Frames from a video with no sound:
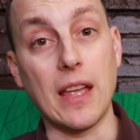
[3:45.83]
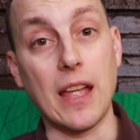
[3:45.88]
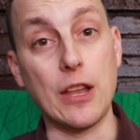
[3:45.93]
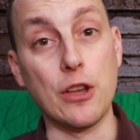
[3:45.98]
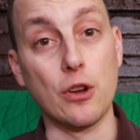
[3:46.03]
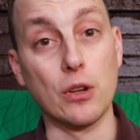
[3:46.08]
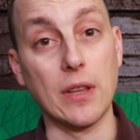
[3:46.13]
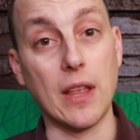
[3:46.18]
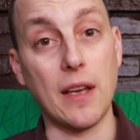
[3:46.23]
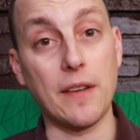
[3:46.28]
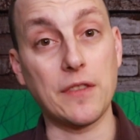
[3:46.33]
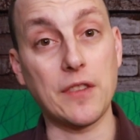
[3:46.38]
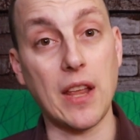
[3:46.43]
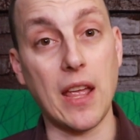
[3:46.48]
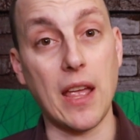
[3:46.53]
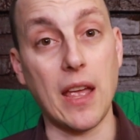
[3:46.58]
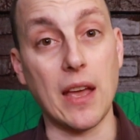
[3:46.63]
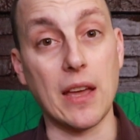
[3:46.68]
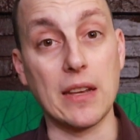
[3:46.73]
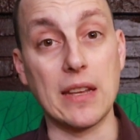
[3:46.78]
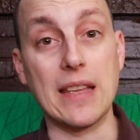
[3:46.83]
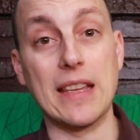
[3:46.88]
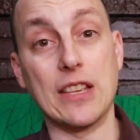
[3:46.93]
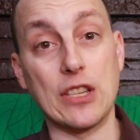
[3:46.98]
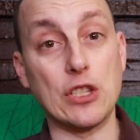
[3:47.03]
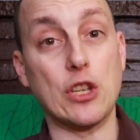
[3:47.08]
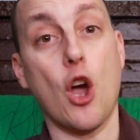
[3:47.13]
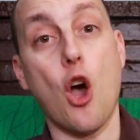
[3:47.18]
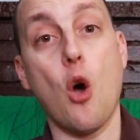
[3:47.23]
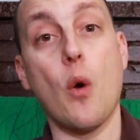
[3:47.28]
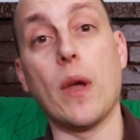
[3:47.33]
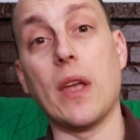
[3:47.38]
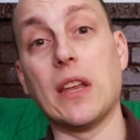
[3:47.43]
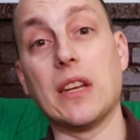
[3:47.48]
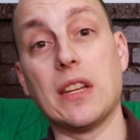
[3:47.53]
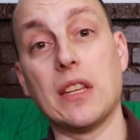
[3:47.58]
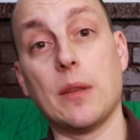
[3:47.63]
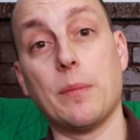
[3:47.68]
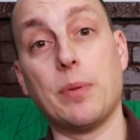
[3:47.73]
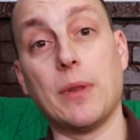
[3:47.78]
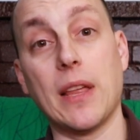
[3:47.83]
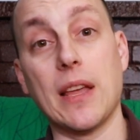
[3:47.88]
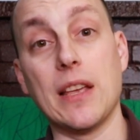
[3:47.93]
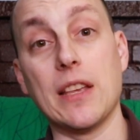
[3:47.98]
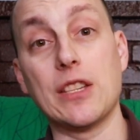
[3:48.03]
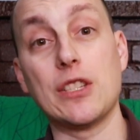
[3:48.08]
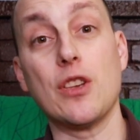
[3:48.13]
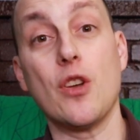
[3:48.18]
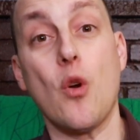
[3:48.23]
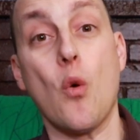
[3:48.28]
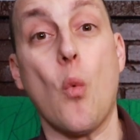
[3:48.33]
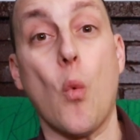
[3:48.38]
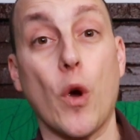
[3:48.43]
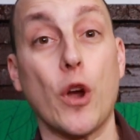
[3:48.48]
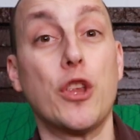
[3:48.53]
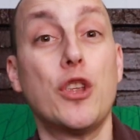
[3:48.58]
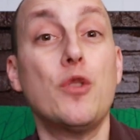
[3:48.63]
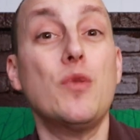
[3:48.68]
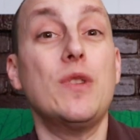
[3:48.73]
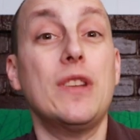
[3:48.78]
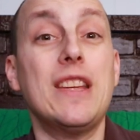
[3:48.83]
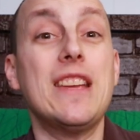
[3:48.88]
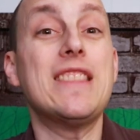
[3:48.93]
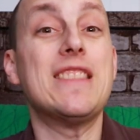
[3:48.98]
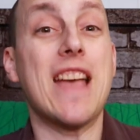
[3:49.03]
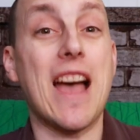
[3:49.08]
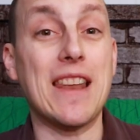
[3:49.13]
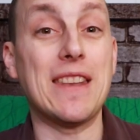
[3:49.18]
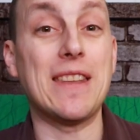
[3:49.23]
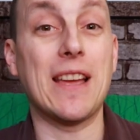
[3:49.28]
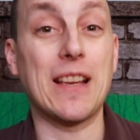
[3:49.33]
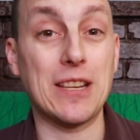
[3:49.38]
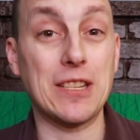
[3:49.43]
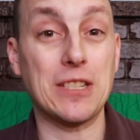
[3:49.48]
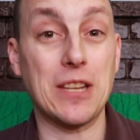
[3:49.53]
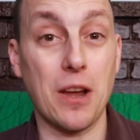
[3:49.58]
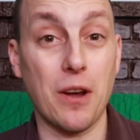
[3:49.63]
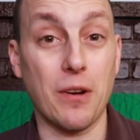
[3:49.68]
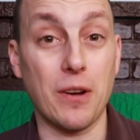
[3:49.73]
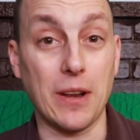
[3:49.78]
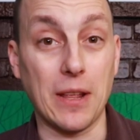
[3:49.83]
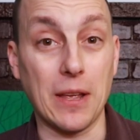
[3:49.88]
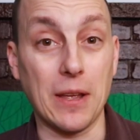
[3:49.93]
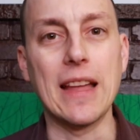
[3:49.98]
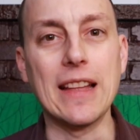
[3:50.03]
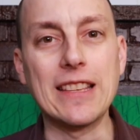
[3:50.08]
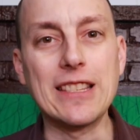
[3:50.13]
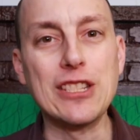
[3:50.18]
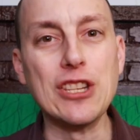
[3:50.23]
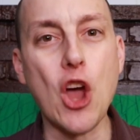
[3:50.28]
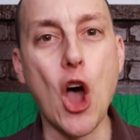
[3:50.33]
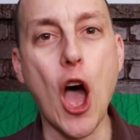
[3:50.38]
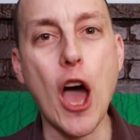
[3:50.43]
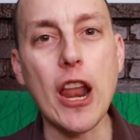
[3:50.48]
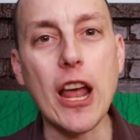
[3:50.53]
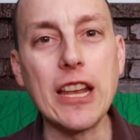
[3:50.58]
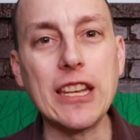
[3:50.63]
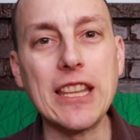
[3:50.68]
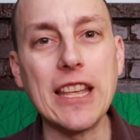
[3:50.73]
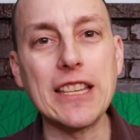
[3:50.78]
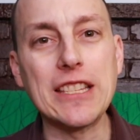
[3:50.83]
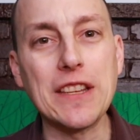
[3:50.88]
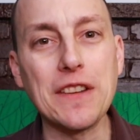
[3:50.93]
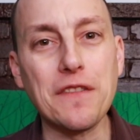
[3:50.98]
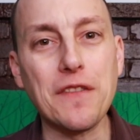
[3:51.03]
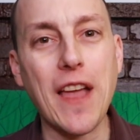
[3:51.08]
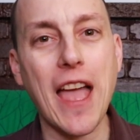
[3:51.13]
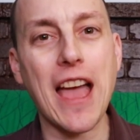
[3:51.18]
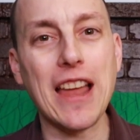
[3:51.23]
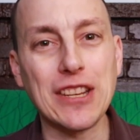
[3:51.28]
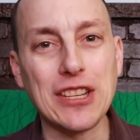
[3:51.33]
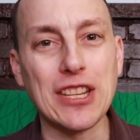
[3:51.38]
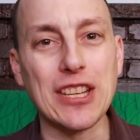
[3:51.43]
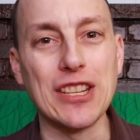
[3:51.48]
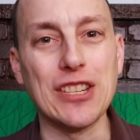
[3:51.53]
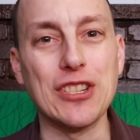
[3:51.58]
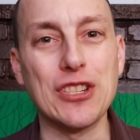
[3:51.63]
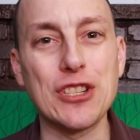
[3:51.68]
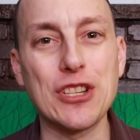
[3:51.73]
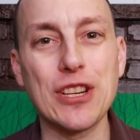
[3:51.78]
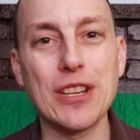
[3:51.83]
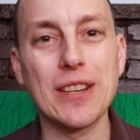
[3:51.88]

in your left hand is going to the place where you need that dexterity. It's not a disadvantage.